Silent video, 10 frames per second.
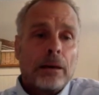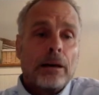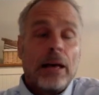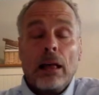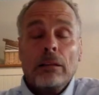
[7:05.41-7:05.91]

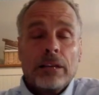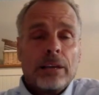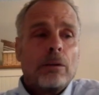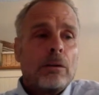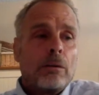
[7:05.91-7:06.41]
uh,
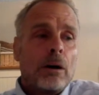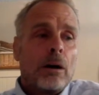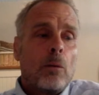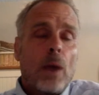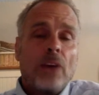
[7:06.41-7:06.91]
elegant
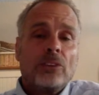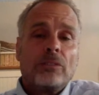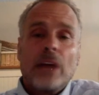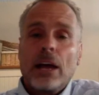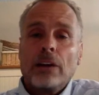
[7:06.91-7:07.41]
uh, ways
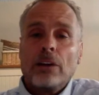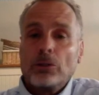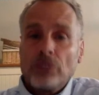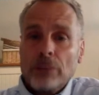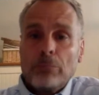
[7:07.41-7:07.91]
of
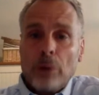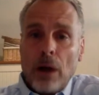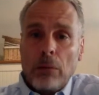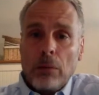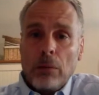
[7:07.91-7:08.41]
diagnosing
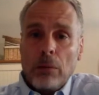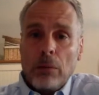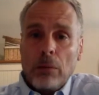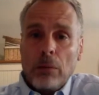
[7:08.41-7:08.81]
problems.